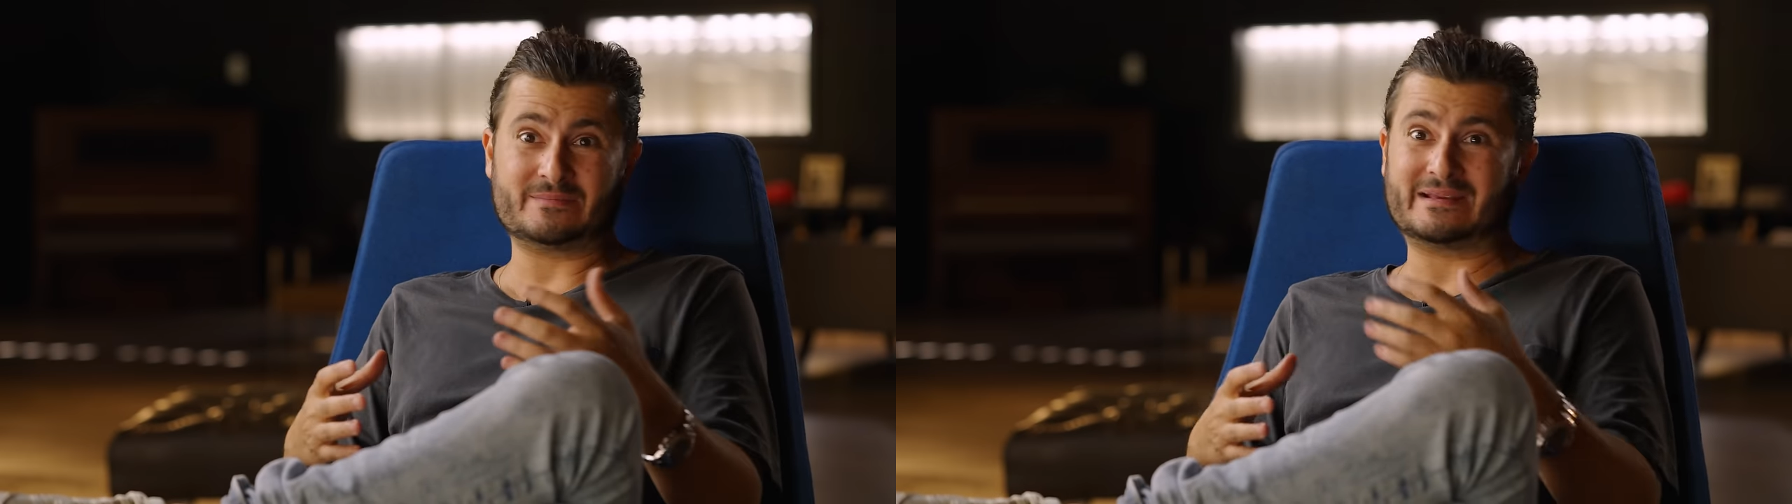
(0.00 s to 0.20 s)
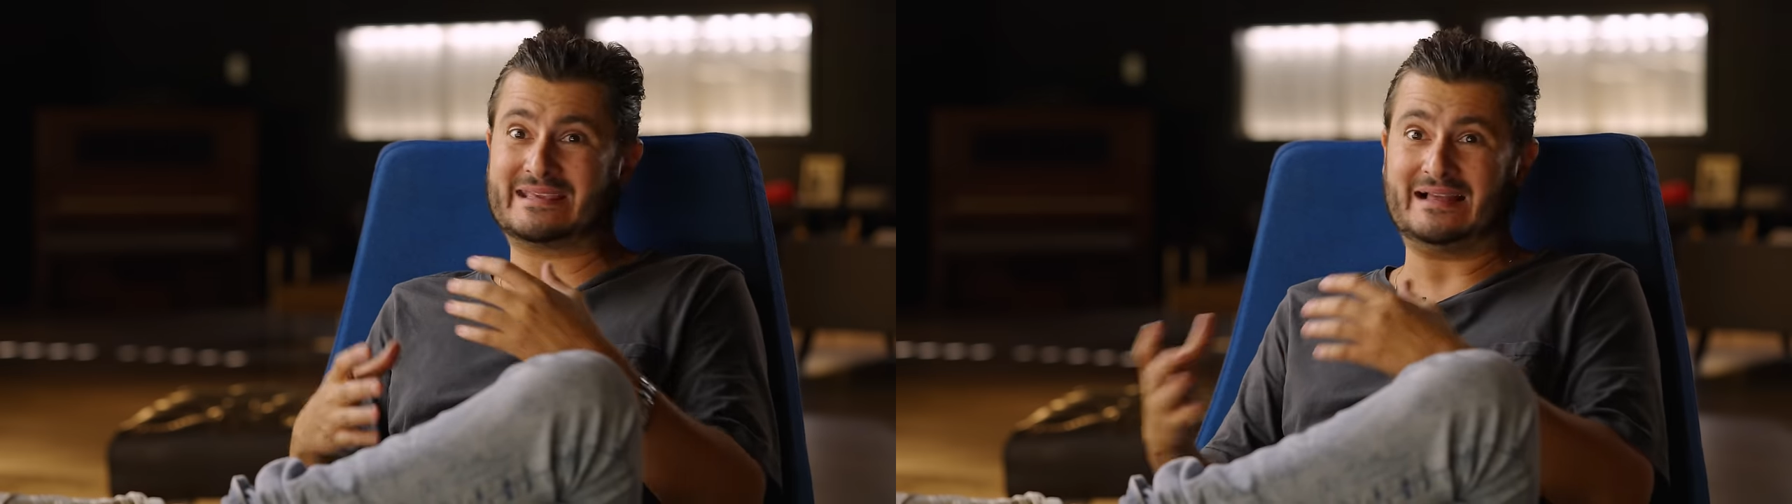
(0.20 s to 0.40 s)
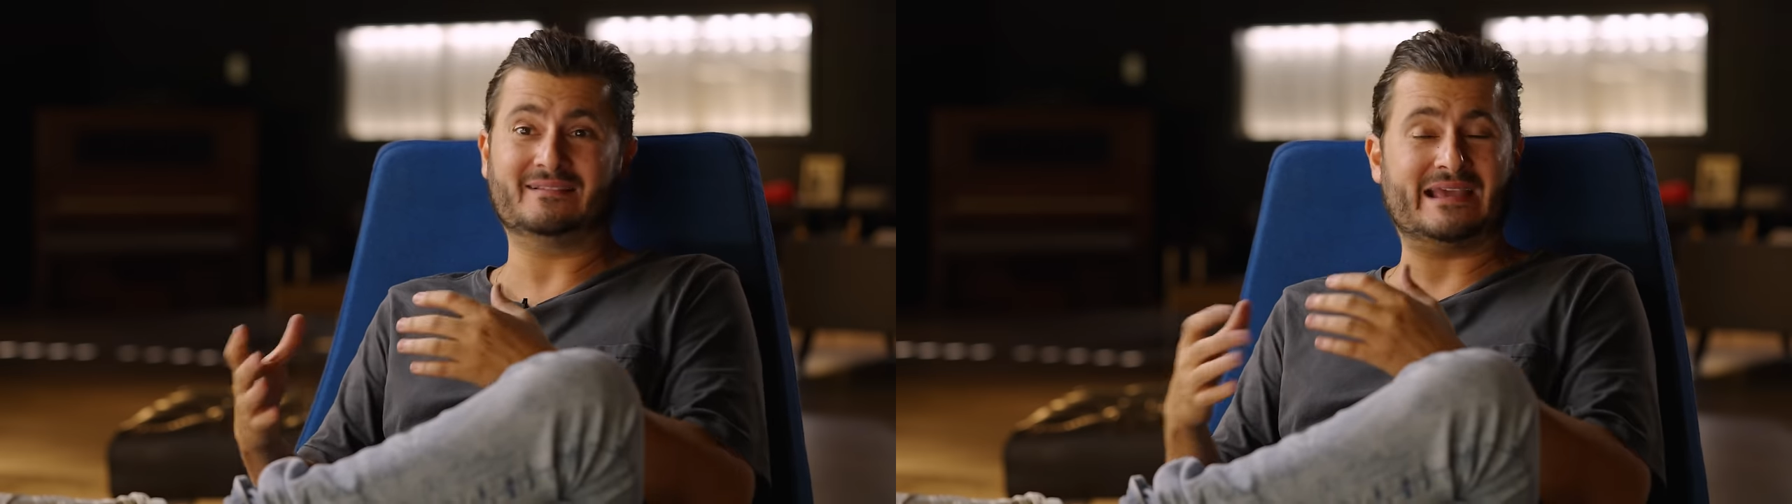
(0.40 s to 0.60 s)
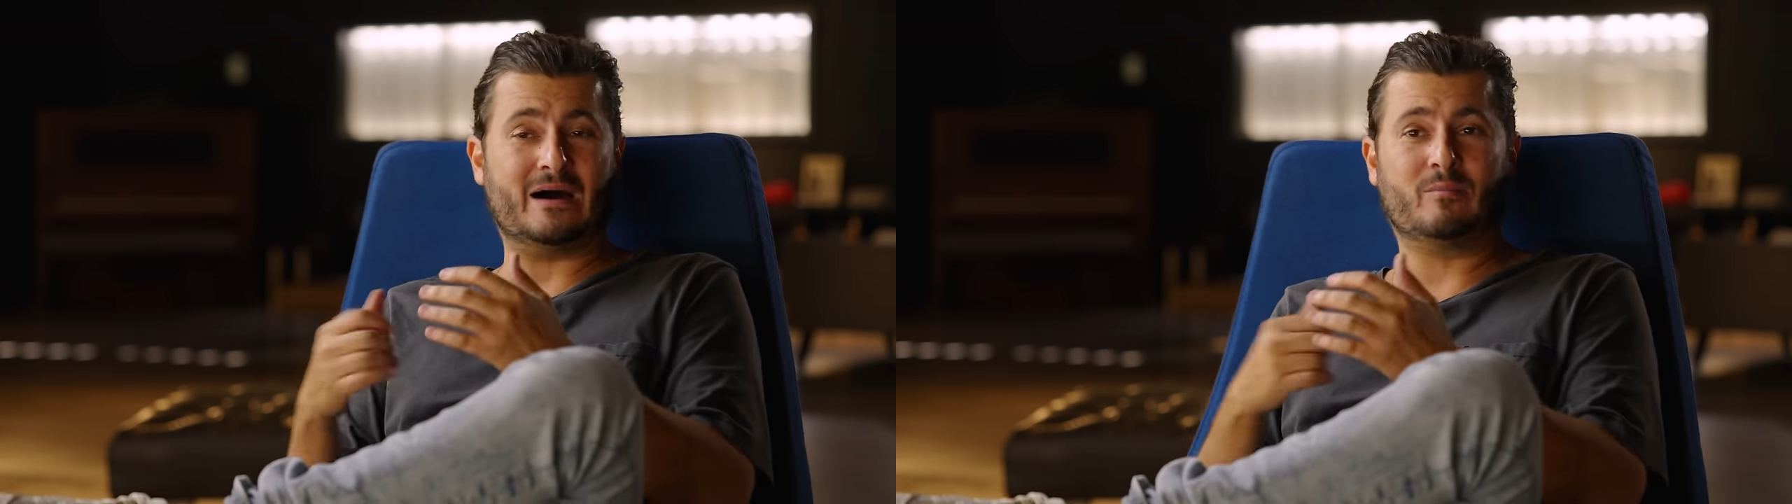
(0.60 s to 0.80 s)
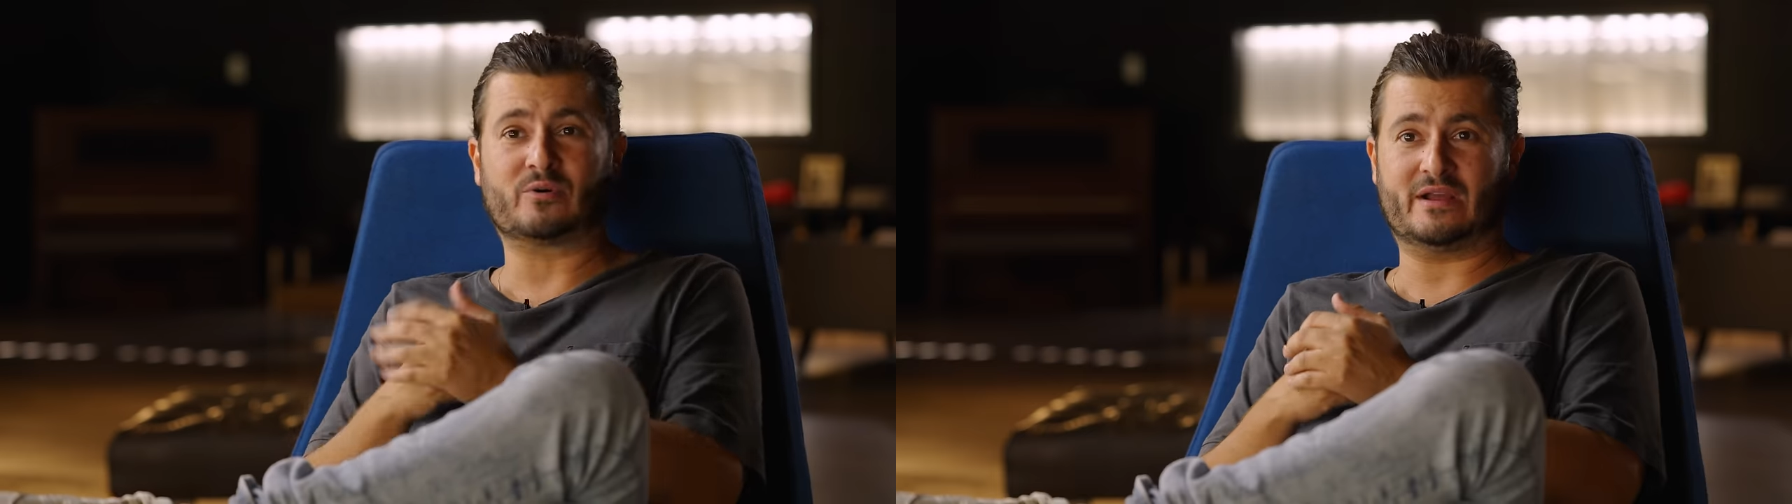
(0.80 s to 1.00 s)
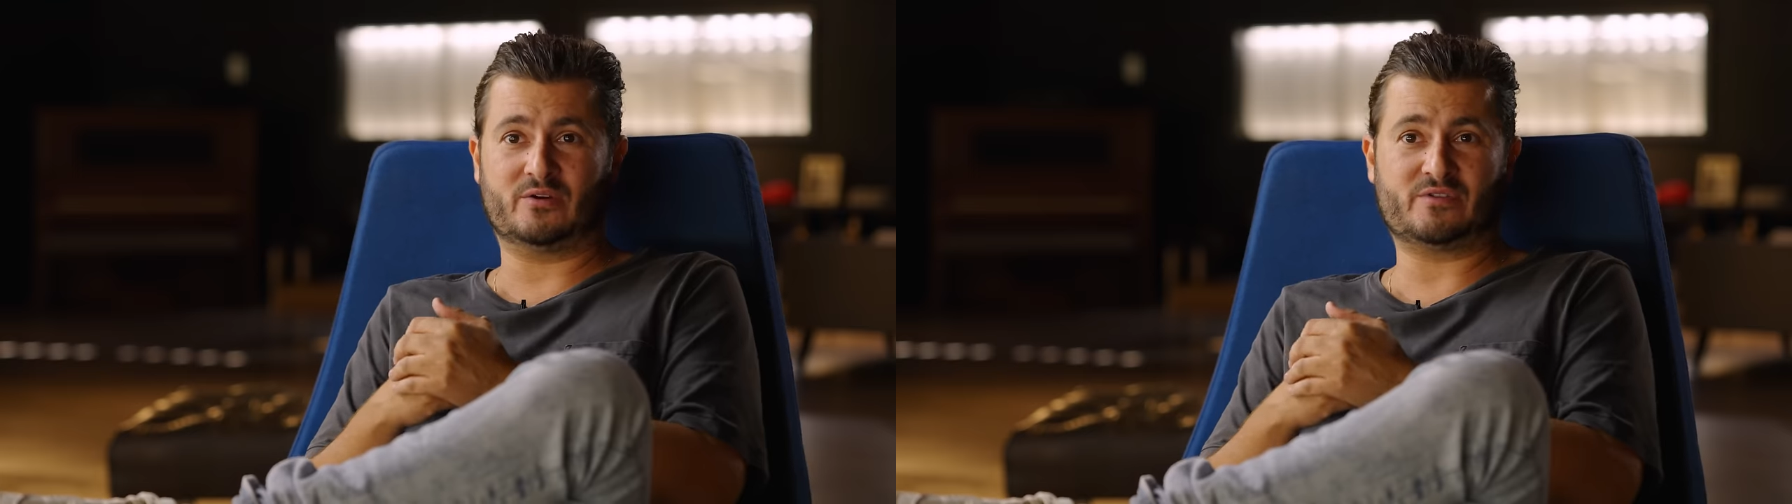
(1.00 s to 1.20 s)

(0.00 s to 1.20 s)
Michele Alboreto,